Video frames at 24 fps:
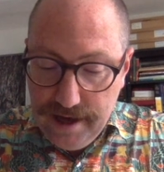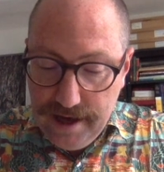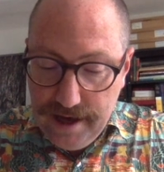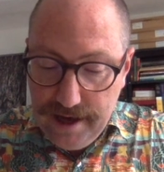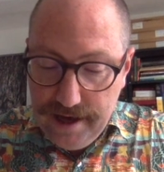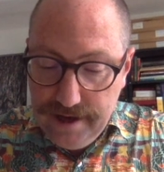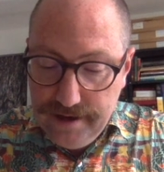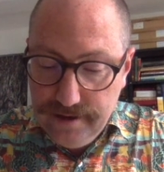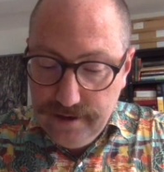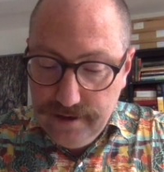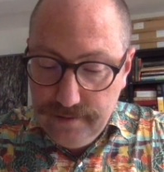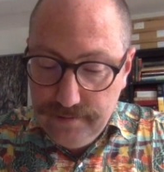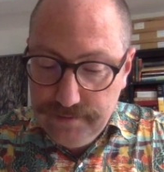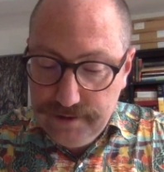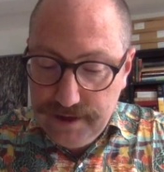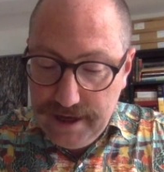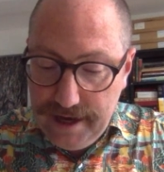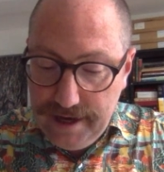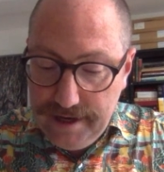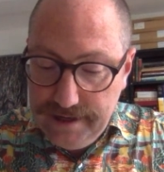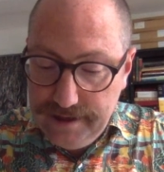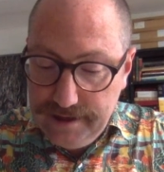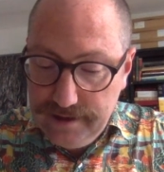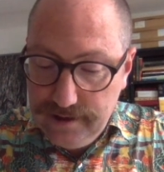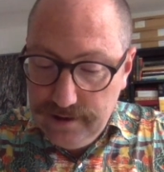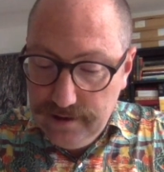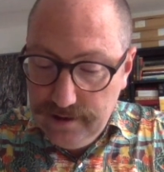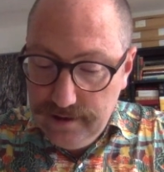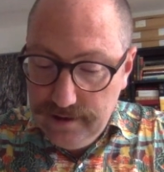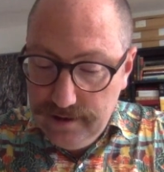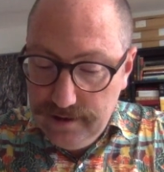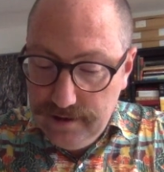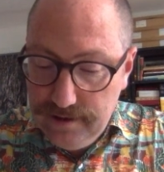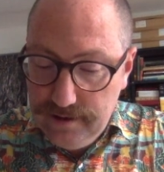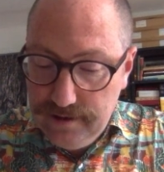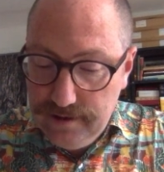and obtaining
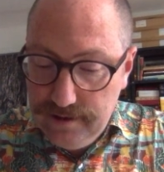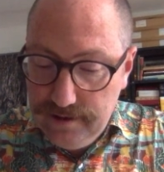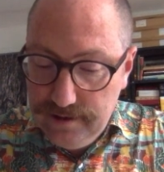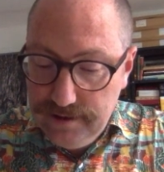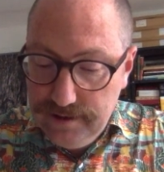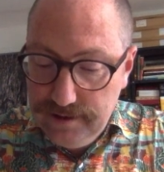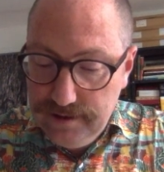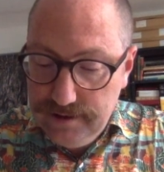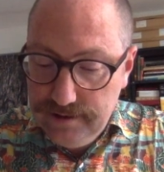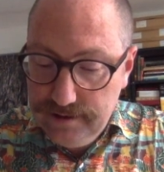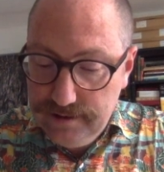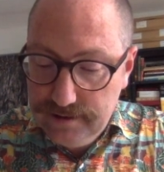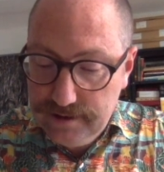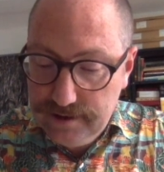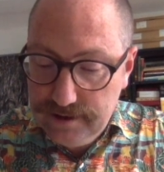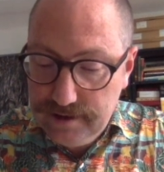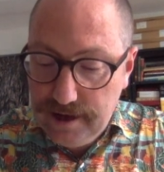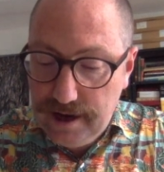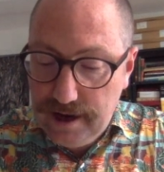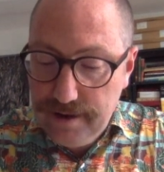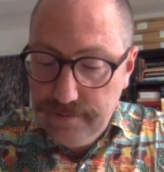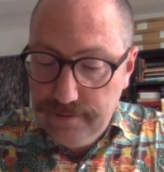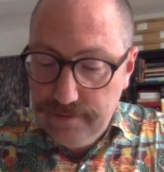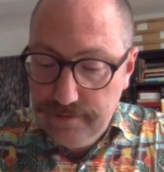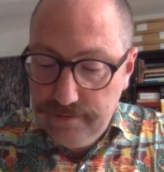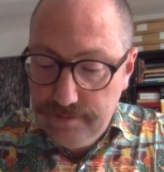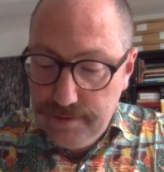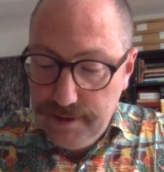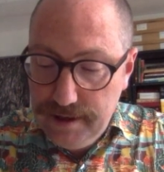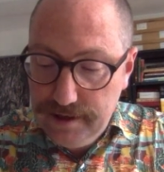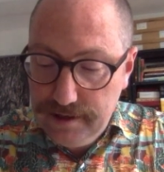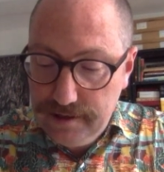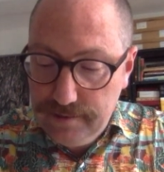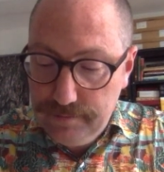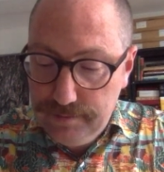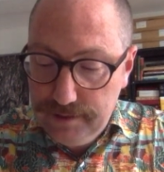is the type of
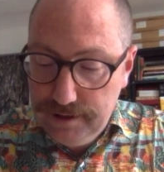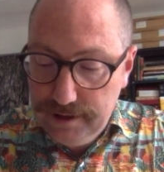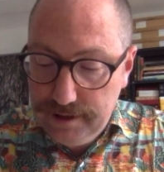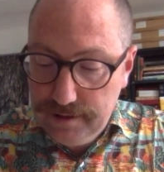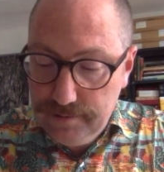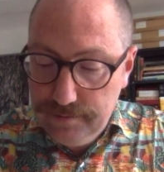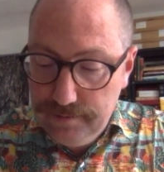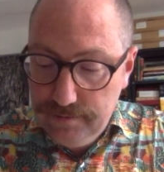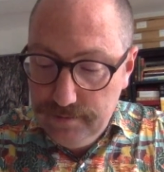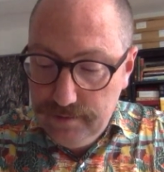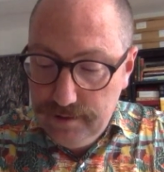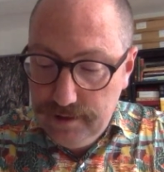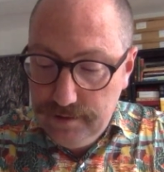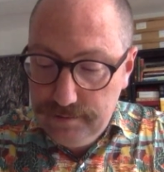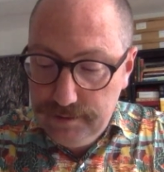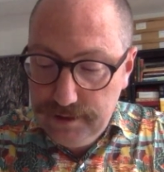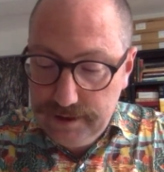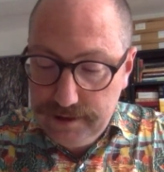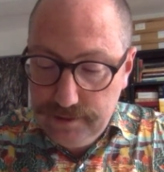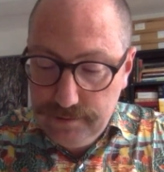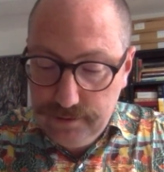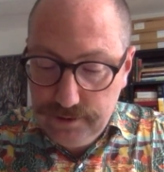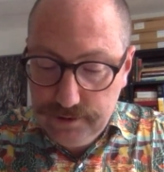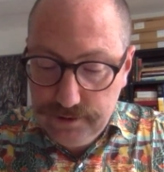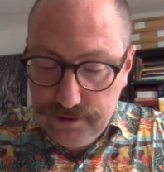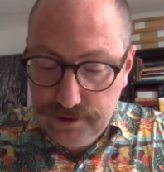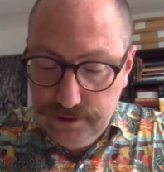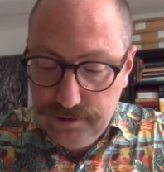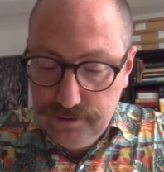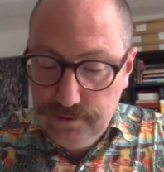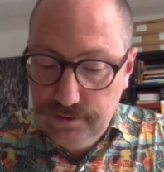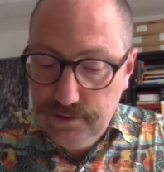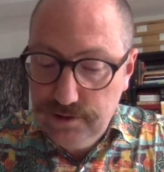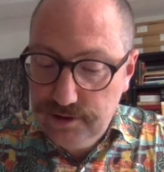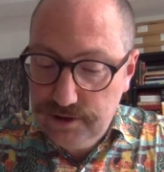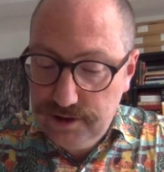being applicable
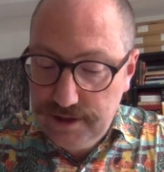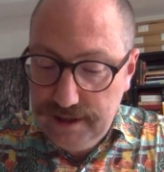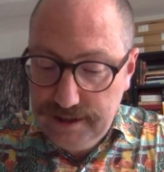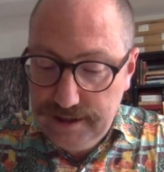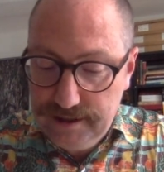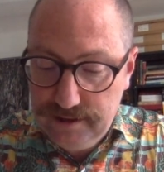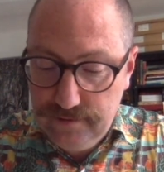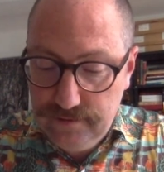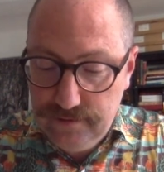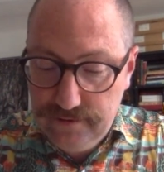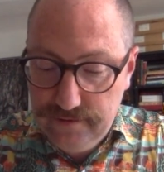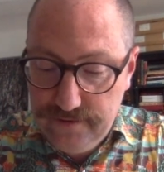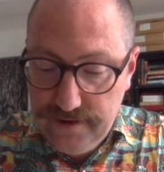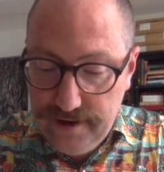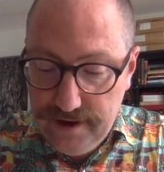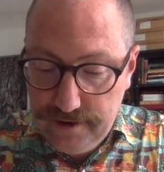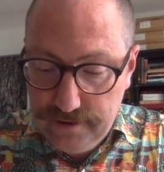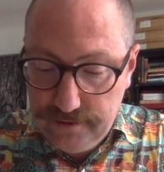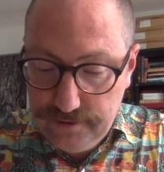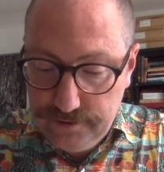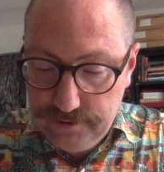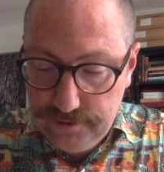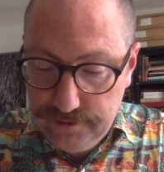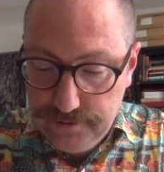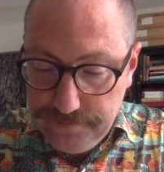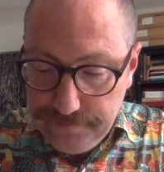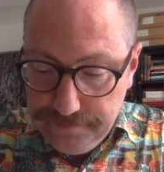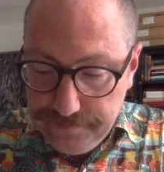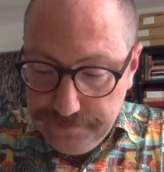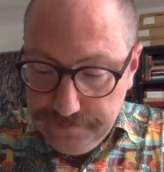to states of affairs.